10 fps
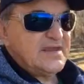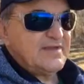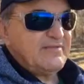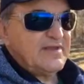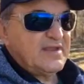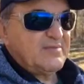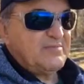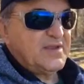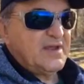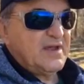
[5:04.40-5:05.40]
and everything,
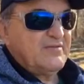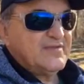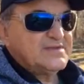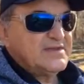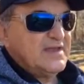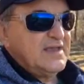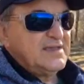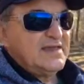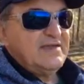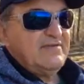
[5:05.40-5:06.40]
big ovens.
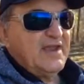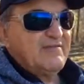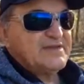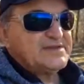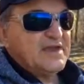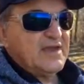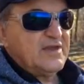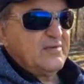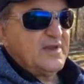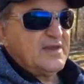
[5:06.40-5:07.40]
Didn't even have a sign.
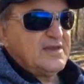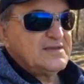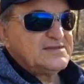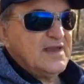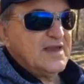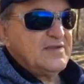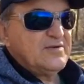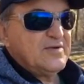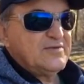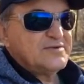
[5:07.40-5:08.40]
You went in the side
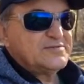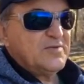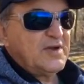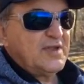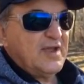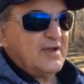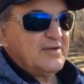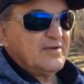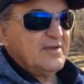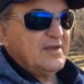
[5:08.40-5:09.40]
door, there was one
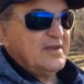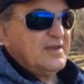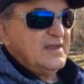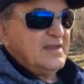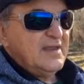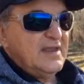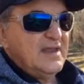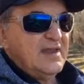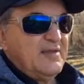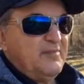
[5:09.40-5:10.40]
counter,
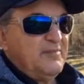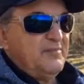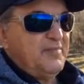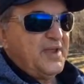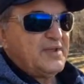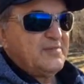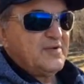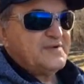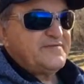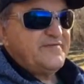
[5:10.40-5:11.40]
and they baked the
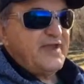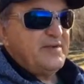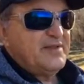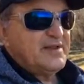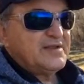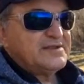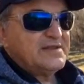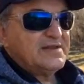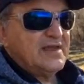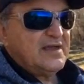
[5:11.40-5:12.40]
most fabulous
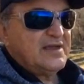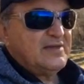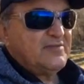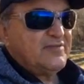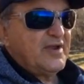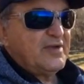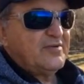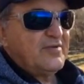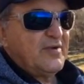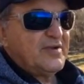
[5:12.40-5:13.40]
Italian bread
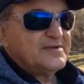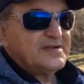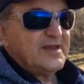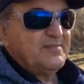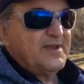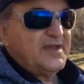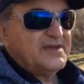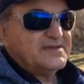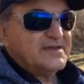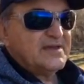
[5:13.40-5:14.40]
and rolls and
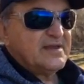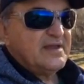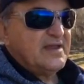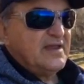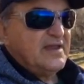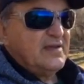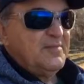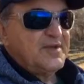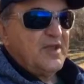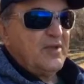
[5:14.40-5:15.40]
pizza.
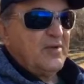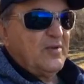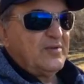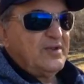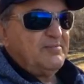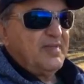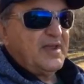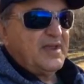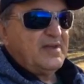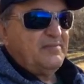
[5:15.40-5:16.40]
But they only
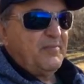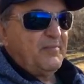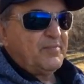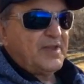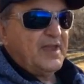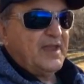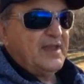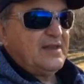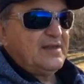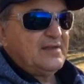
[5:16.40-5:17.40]
made
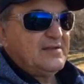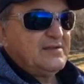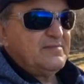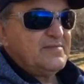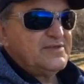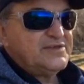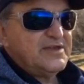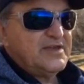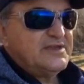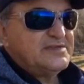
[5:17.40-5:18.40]
plain
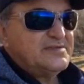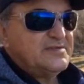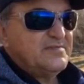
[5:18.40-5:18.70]
cheese